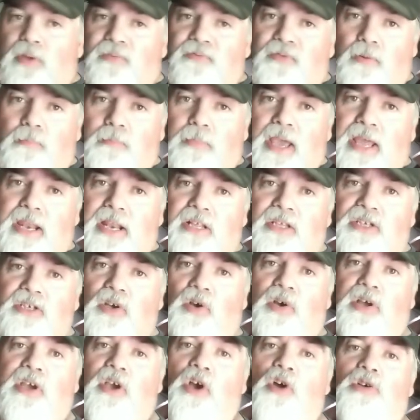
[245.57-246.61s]
ferment it
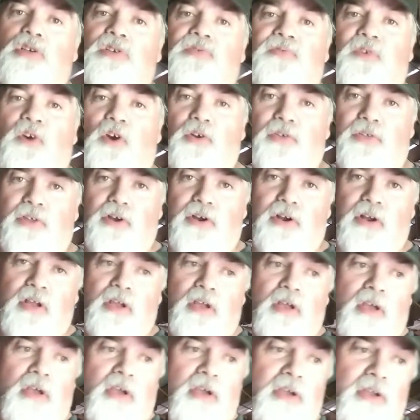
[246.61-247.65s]
so it goes further.
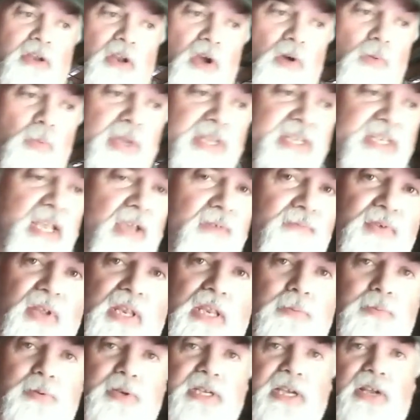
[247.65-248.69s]
You know, we save
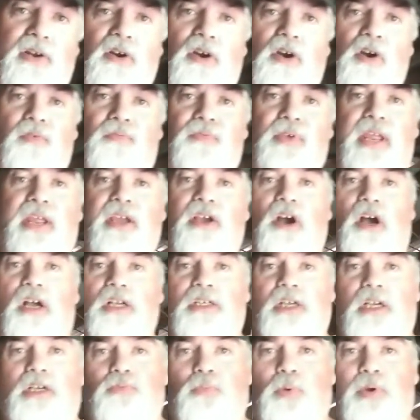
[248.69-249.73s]
50% on our feed
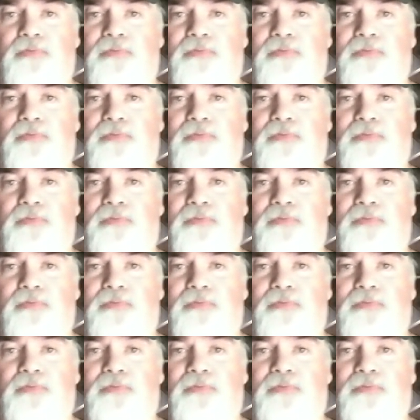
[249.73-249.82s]
costs because we